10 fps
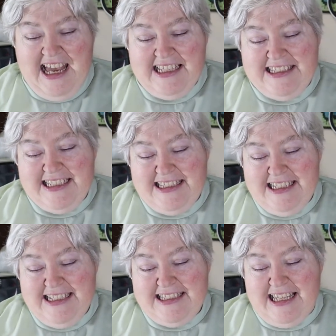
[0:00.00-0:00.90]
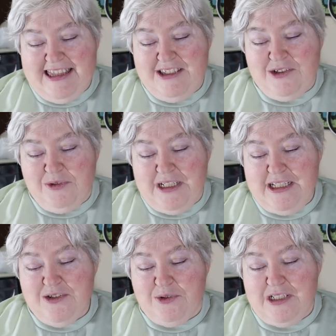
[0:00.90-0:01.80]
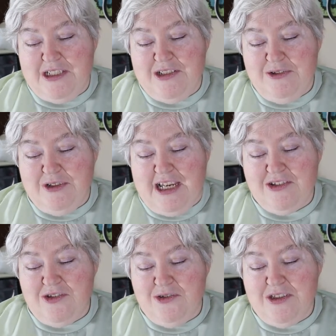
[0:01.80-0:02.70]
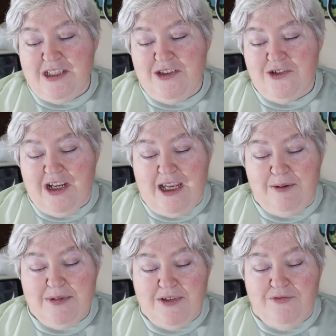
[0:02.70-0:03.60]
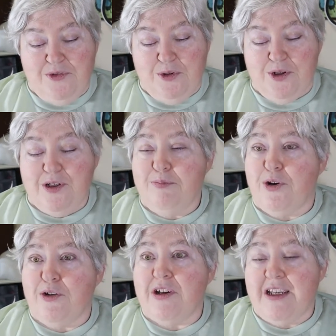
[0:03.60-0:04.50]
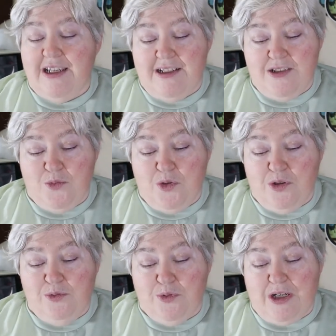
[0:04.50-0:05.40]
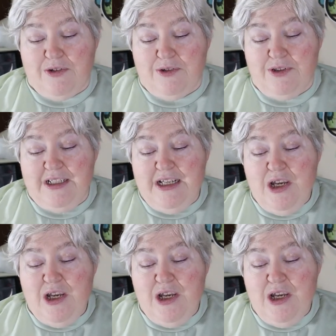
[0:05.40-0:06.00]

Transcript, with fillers: Attendees at the 2022 National Senior Games in Florida broke a Guinness World Record